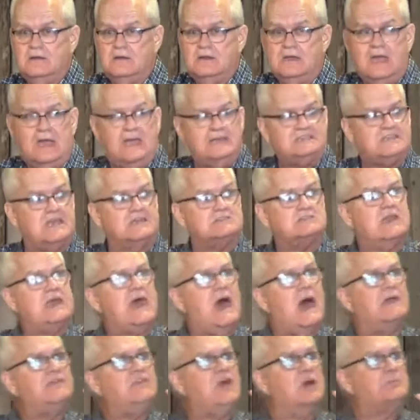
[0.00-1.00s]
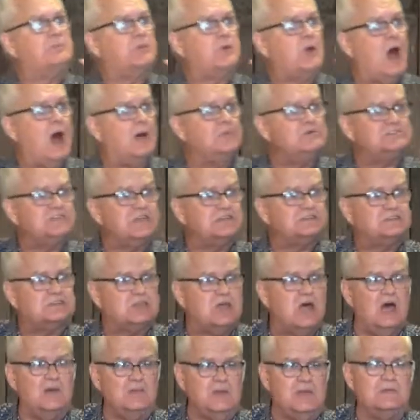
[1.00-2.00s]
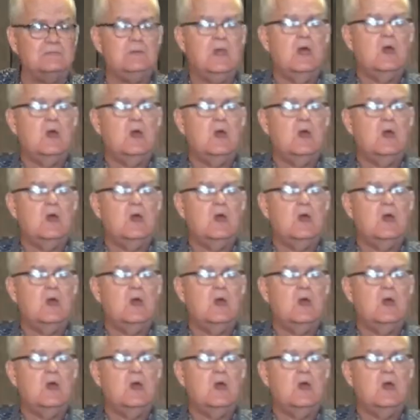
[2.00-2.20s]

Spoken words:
He says, now the promise that's coming,